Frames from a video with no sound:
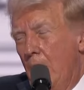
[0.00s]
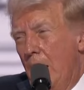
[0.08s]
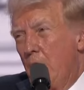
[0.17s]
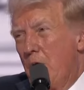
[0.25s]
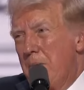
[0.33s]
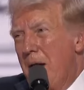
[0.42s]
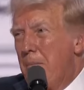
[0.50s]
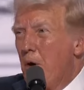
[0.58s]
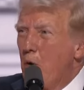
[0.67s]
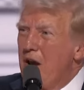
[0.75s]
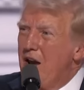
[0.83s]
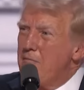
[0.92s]
And
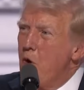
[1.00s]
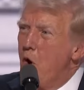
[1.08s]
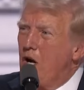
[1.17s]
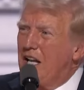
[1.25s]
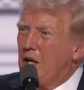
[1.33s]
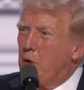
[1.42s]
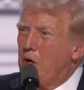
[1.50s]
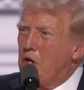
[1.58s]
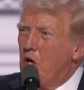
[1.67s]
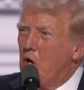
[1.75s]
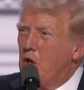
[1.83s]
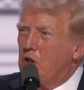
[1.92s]
remember, we have more liquid
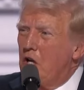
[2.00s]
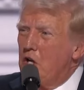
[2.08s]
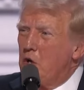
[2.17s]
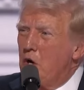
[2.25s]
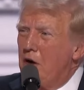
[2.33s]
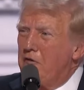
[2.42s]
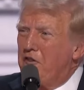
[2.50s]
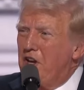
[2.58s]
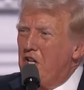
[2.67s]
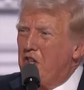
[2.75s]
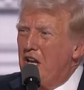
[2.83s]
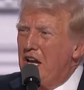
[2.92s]
gold under our
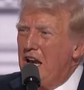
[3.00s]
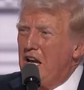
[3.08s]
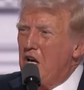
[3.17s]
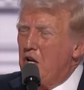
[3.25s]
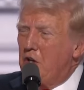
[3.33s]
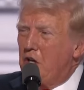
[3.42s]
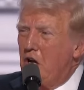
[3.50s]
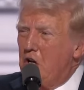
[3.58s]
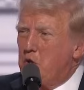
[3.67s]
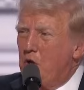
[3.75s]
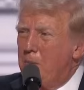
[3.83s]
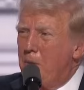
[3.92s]
feet than any other
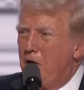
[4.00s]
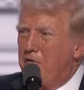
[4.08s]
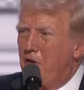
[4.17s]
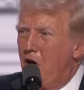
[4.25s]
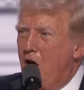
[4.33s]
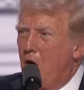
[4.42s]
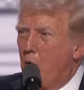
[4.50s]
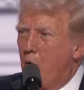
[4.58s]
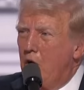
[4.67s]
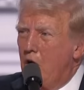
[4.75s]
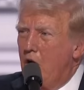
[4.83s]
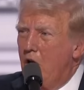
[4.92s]
country by far.
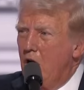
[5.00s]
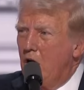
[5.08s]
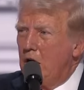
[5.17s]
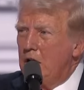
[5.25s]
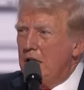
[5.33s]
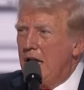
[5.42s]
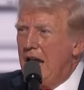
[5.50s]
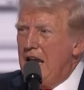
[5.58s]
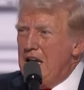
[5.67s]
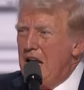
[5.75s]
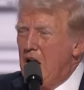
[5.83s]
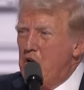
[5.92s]
We are
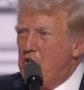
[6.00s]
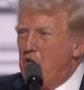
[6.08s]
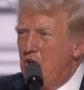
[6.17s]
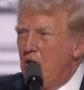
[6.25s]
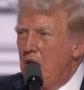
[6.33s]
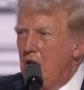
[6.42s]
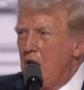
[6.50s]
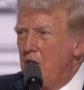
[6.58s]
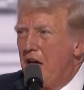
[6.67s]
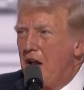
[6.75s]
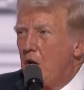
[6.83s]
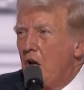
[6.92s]
a nation
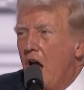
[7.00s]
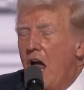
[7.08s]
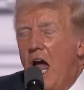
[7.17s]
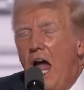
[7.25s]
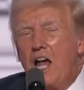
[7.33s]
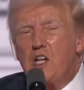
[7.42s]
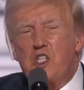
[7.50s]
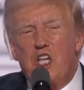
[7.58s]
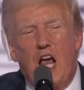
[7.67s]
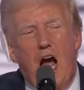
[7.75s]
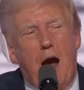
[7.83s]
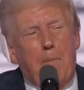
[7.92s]
that has
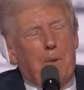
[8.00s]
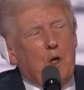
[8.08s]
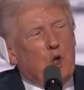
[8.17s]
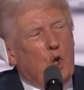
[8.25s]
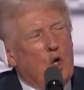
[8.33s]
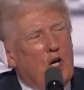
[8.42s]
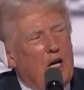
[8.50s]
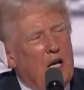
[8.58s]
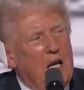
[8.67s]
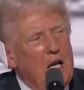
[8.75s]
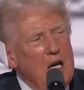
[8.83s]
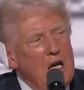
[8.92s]
the
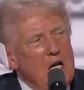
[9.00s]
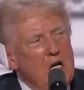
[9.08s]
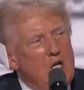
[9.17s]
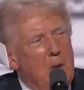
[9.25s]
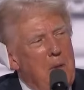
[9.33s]
opportunity to